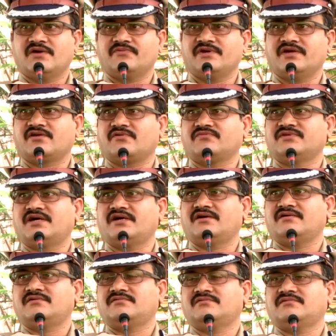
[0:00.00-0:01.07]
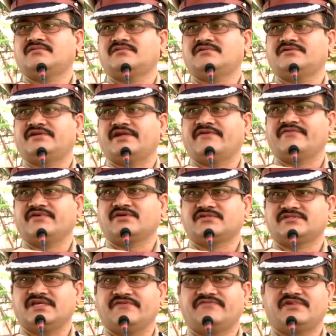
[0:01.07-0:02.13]
aware of the traffic
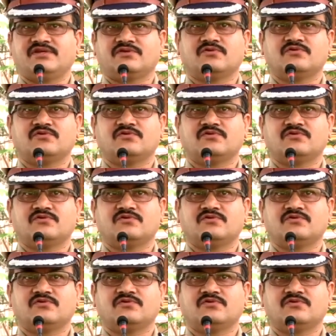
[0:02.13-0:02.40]
safety